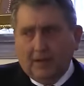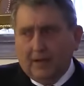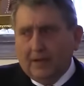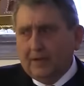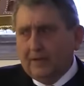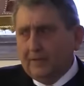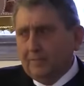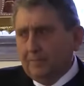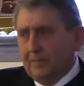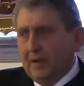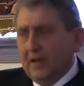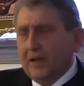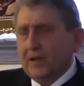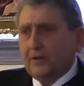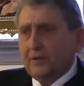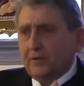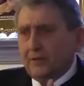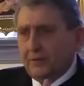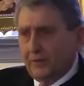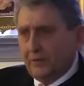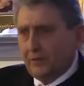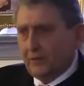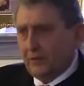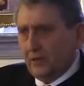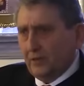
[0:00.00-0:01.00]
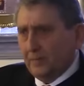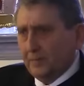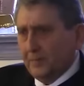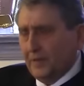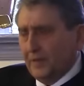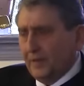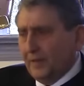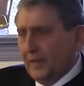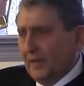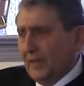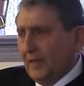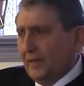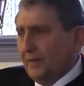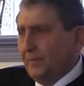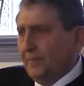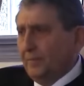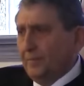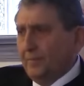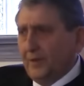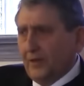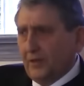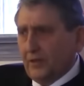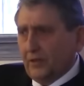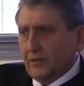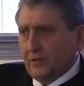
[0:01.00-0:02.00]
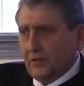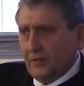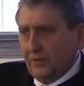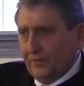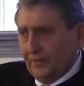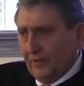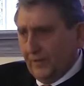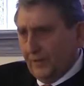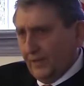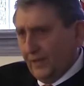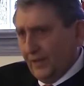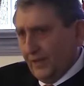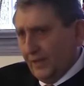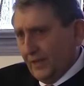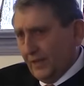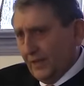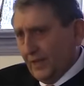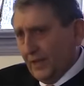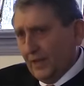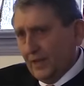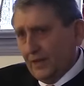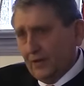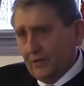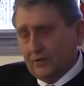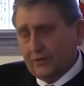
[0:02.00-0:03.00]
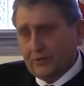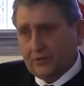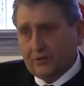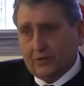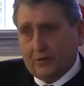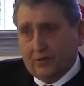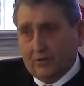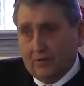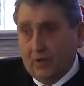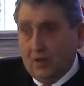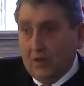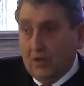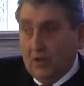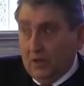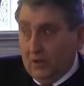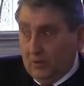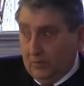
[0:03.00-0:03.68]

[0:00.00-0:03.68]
and Michael determined that because of the DNA also